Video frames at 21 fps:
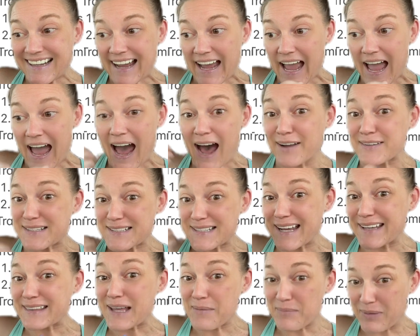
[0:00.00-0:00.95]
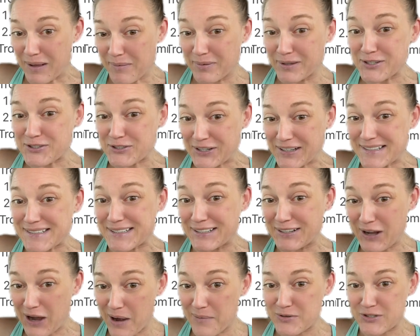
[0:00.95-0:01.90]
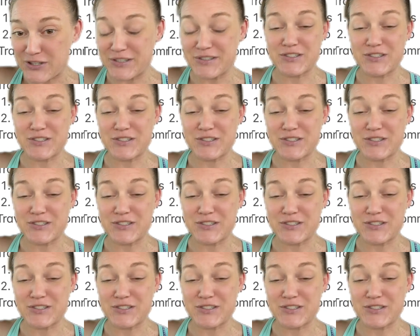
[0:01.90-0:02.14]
how to take that public transit option.